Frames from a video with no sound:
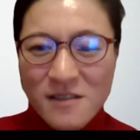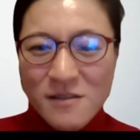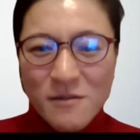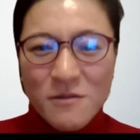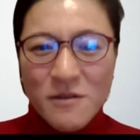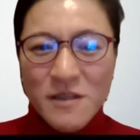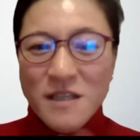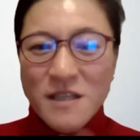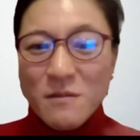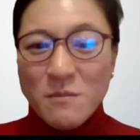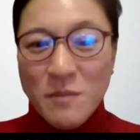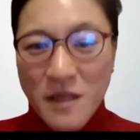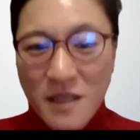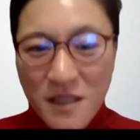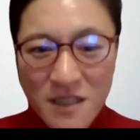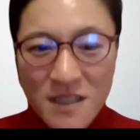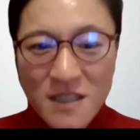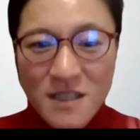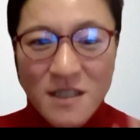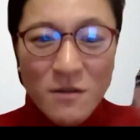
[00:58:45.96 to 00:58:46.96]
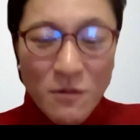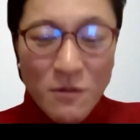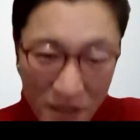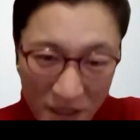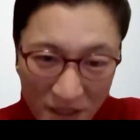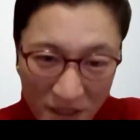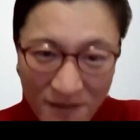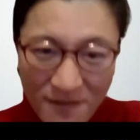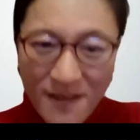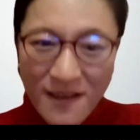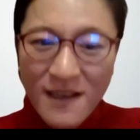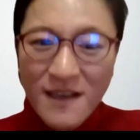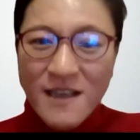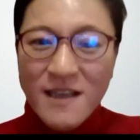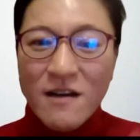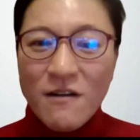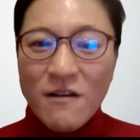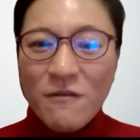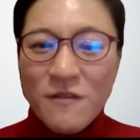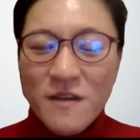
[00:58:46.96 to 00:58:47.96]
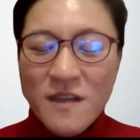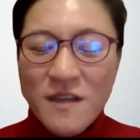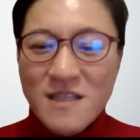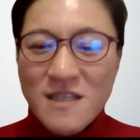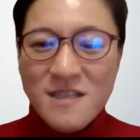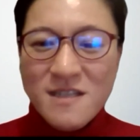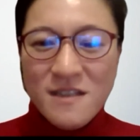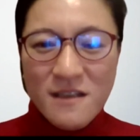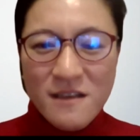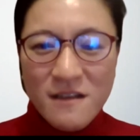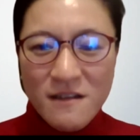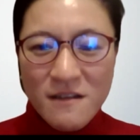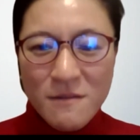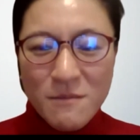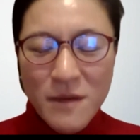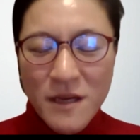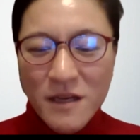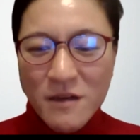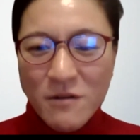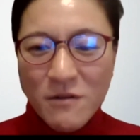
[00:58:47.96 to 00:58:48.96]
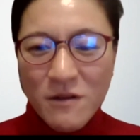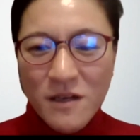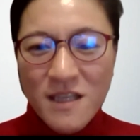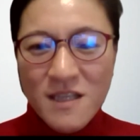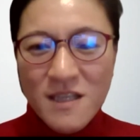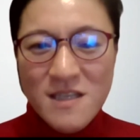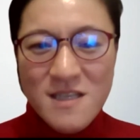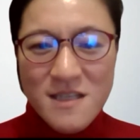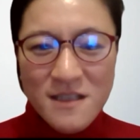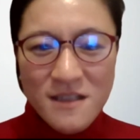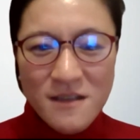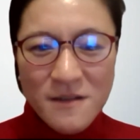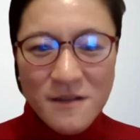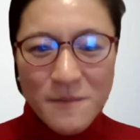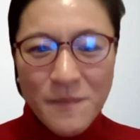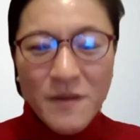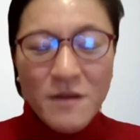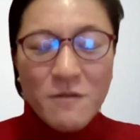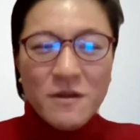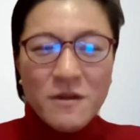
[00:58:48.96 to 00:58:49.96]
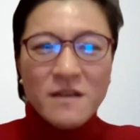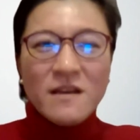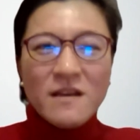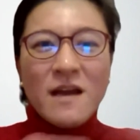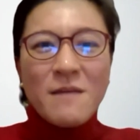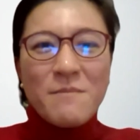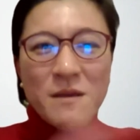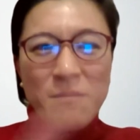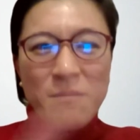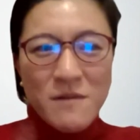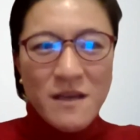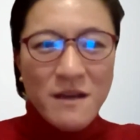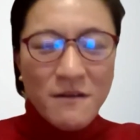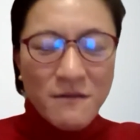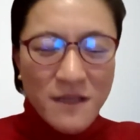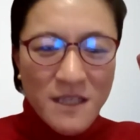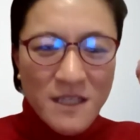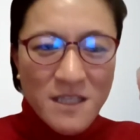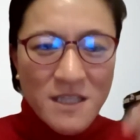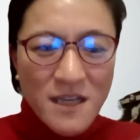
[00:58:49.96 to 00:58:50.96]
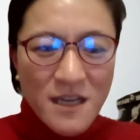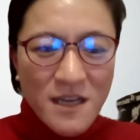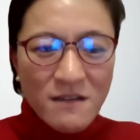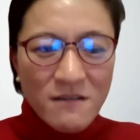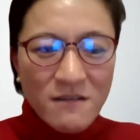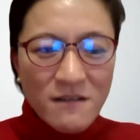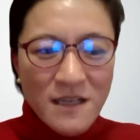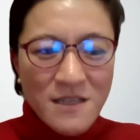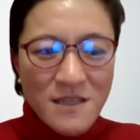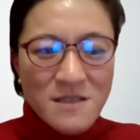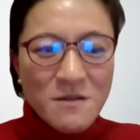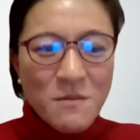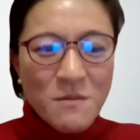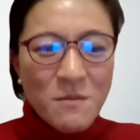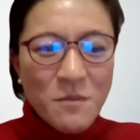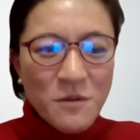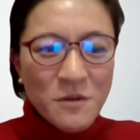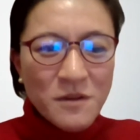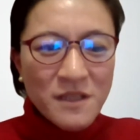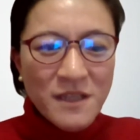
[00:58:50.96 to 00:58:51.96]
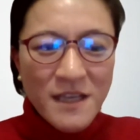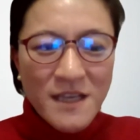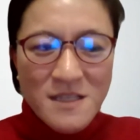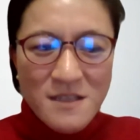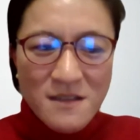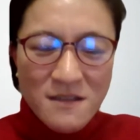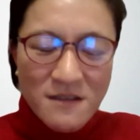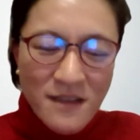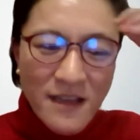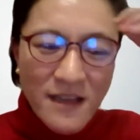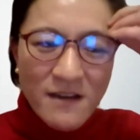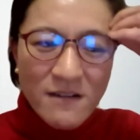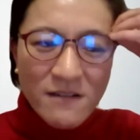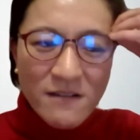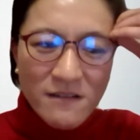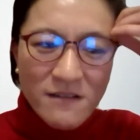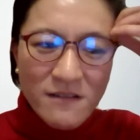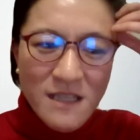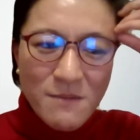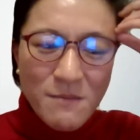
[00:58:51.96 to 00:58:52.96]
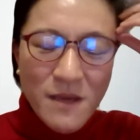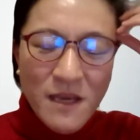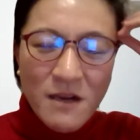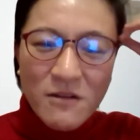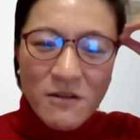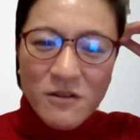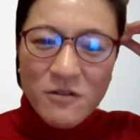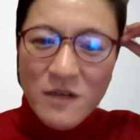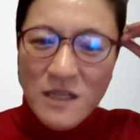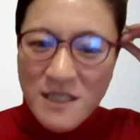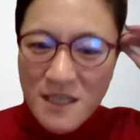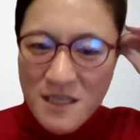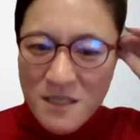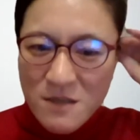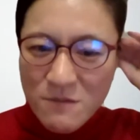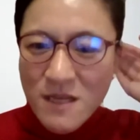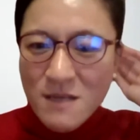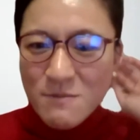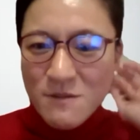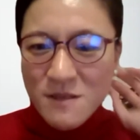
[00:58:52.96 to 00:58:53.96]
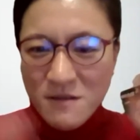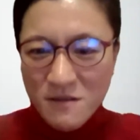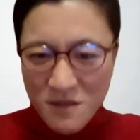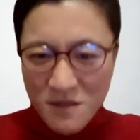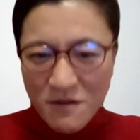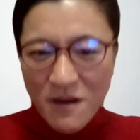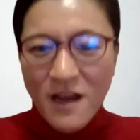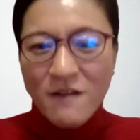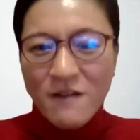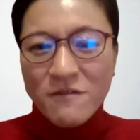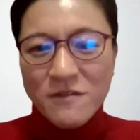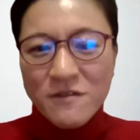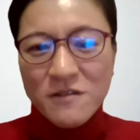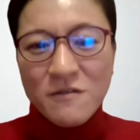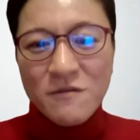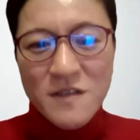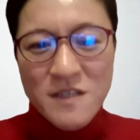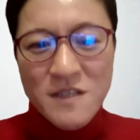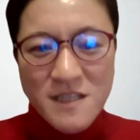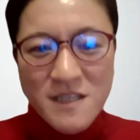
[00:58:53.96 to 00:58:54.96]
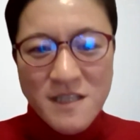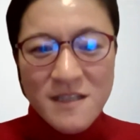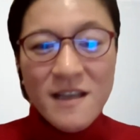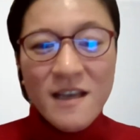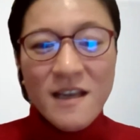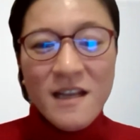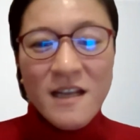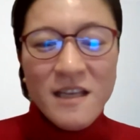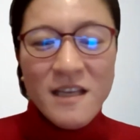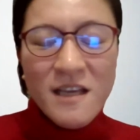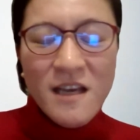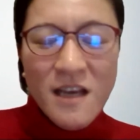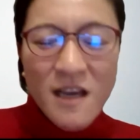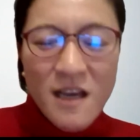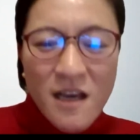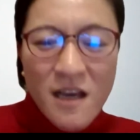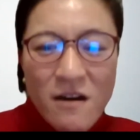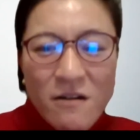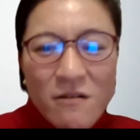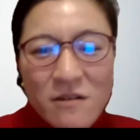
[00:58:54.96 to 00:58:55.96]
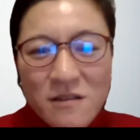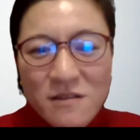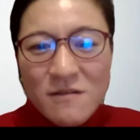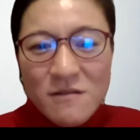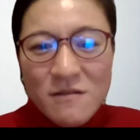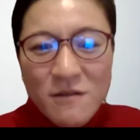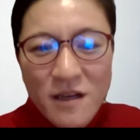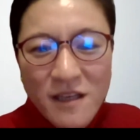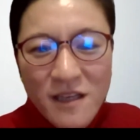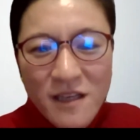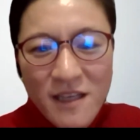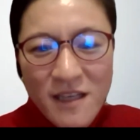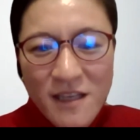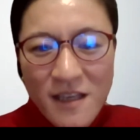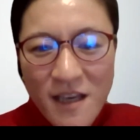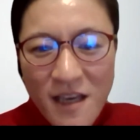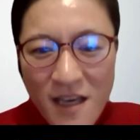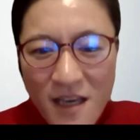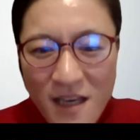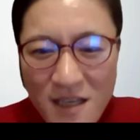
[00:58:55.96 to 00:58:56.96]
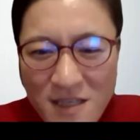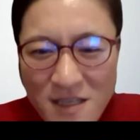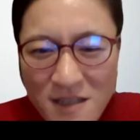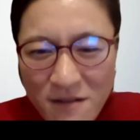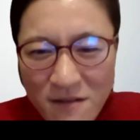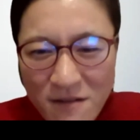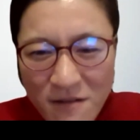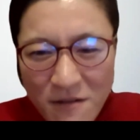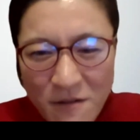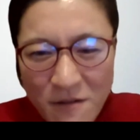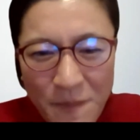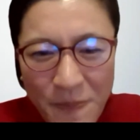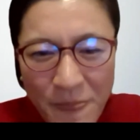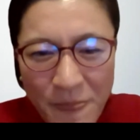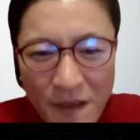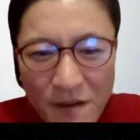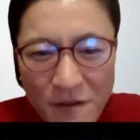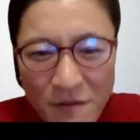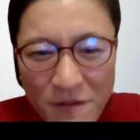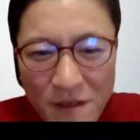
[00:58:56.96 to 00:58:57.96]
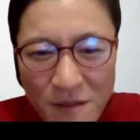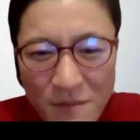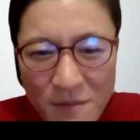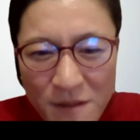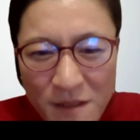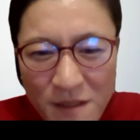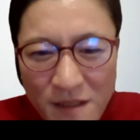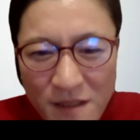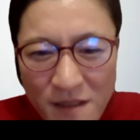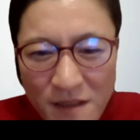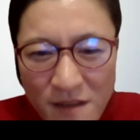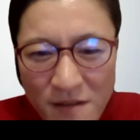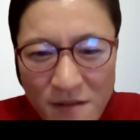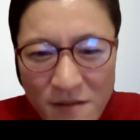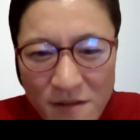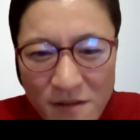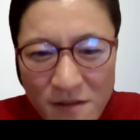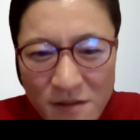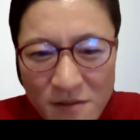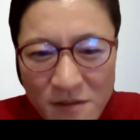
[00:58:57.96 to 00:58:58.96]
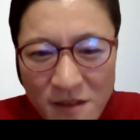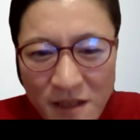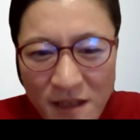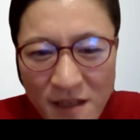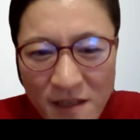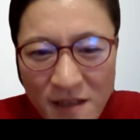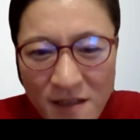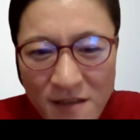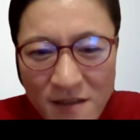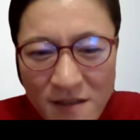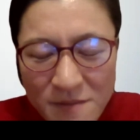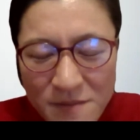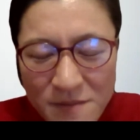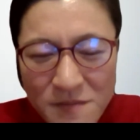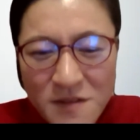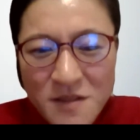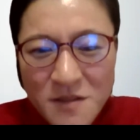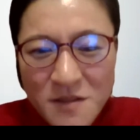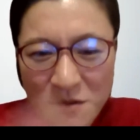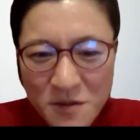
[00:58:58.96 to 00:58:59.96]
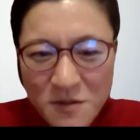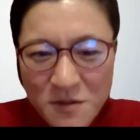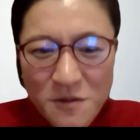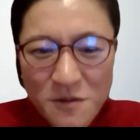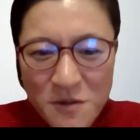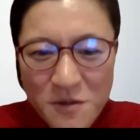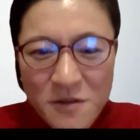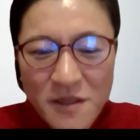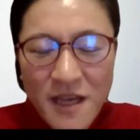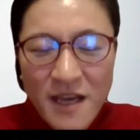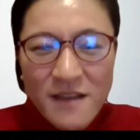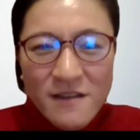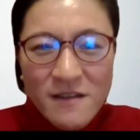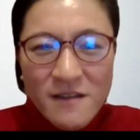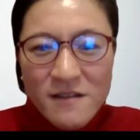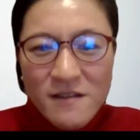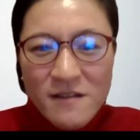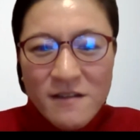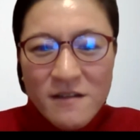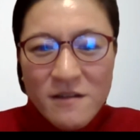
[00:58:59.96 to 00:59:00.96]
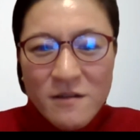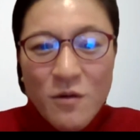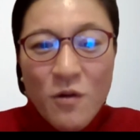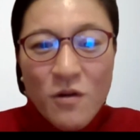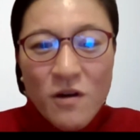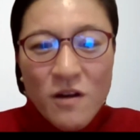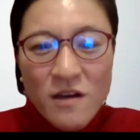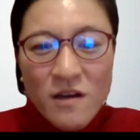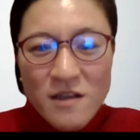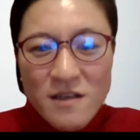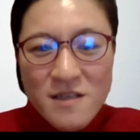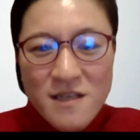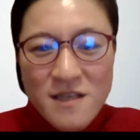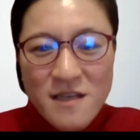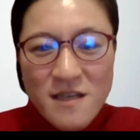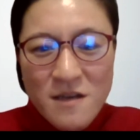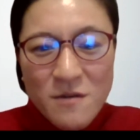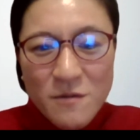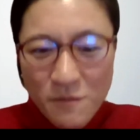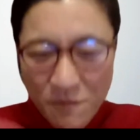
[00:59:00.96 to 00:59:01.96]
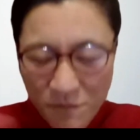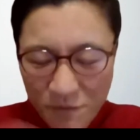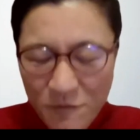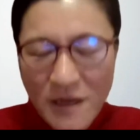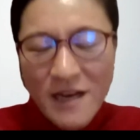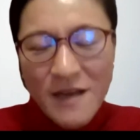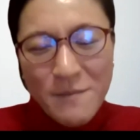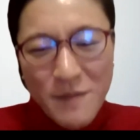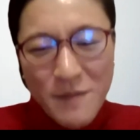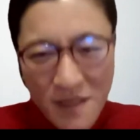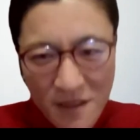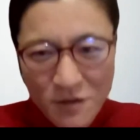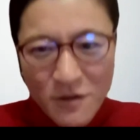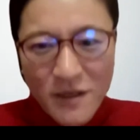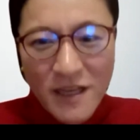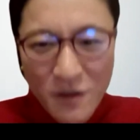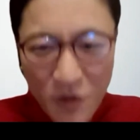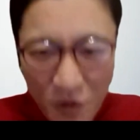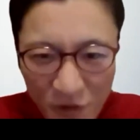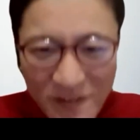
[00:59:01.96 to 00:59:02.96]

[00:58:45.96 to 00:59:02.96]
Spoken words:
so in Beijing or in daily office, my colleagues, we maybe I will share at some point, yes, their email address as well, because you have an office in Delhi also working. So we'll be I'll do that. So you can call us. Well, I mean, you can